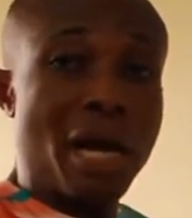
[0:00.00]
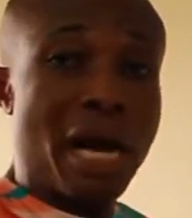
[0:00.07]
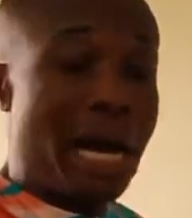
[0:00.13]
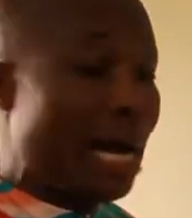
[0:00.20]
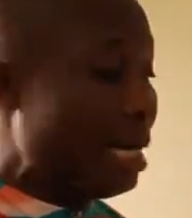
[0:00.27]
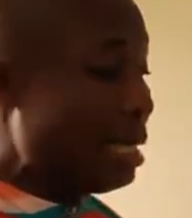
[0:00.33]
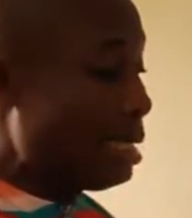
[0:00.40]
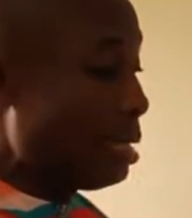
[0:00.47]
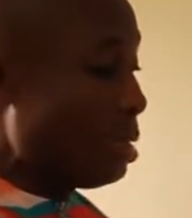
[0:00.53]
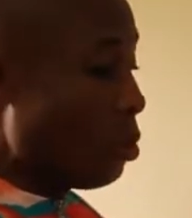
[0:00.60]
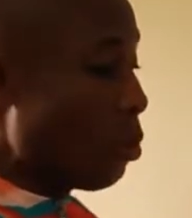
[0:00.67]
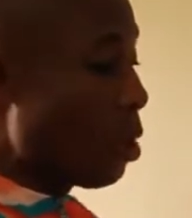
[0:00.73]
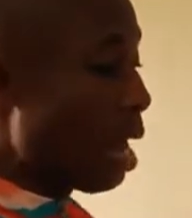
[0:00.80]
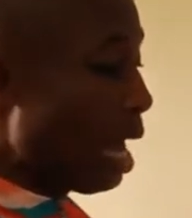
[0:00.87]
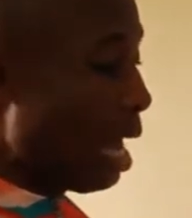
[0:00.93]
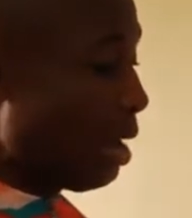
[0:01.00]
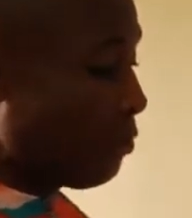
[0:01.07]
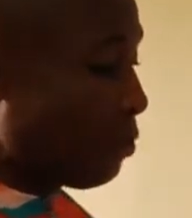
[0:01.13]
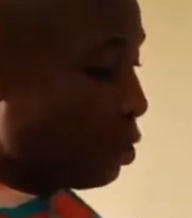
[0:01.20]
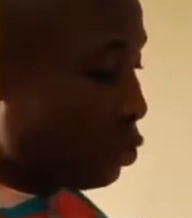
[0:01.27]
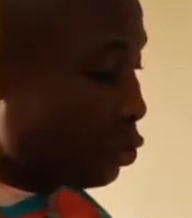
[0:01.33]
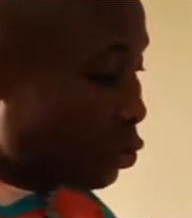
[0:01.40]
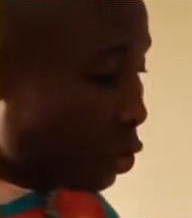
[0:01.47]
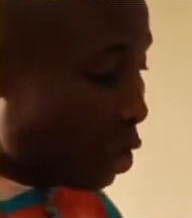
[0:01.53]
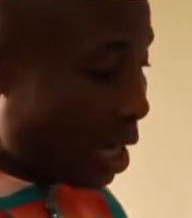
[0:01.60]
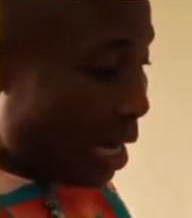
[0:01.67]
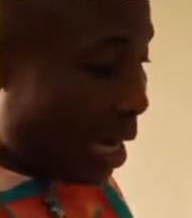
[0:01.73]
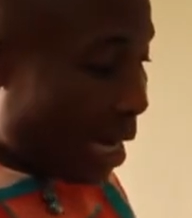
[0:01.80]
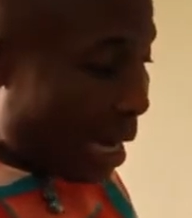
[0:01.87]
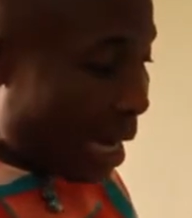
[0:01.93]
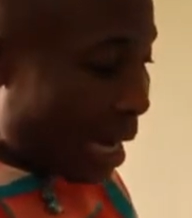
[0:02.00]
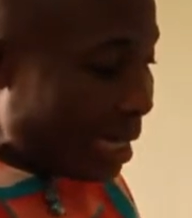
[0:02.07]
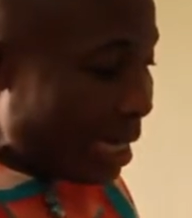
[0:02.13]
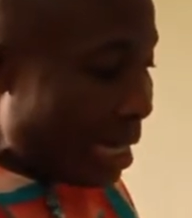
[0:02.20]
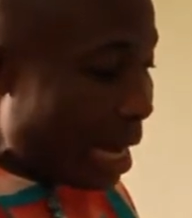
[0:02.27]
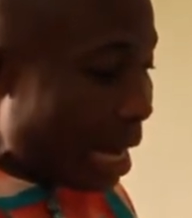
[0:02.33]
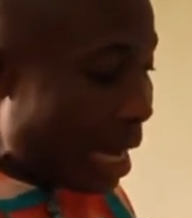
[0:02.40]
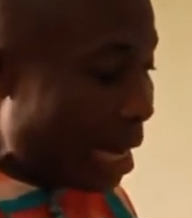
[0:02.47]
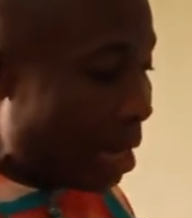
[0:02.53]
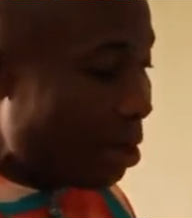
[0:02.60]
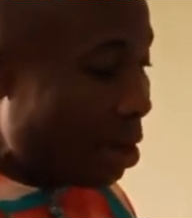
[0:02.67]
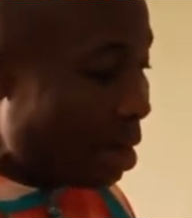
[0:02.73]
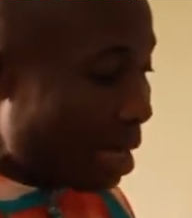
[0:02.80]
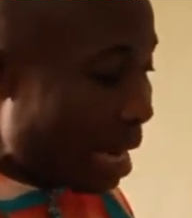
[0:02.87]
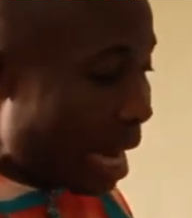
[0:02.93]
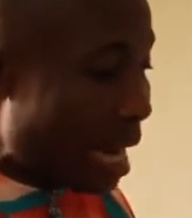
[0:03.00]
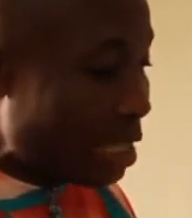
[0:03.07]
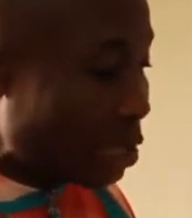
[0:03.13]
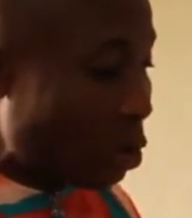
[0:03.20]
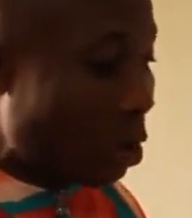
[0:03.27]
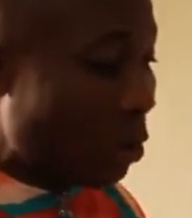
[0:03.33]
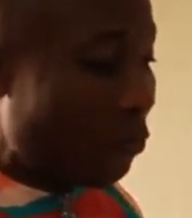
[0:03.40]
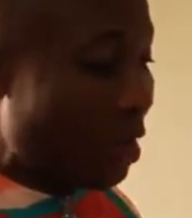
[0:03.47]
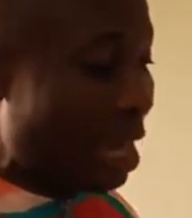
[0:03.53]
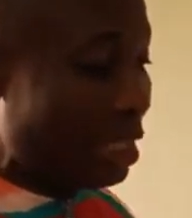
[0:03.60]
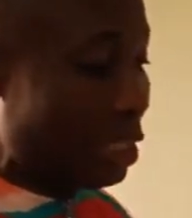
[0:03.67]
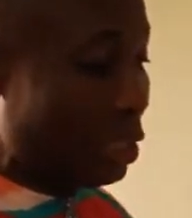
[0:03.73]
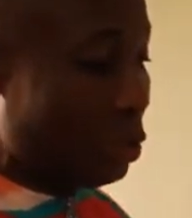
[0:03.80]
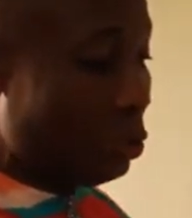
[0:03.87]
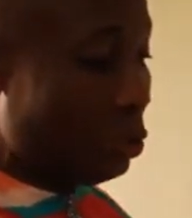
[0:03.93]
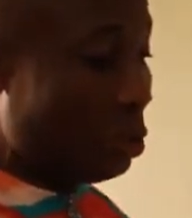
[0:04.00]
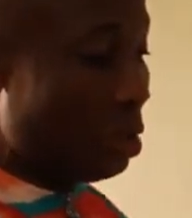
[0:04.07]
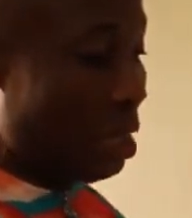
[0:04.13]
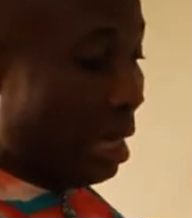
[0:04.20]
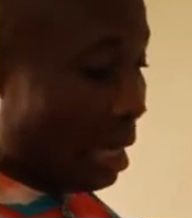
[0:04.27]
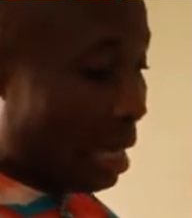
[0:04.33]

and we have three cardinal lines of latitude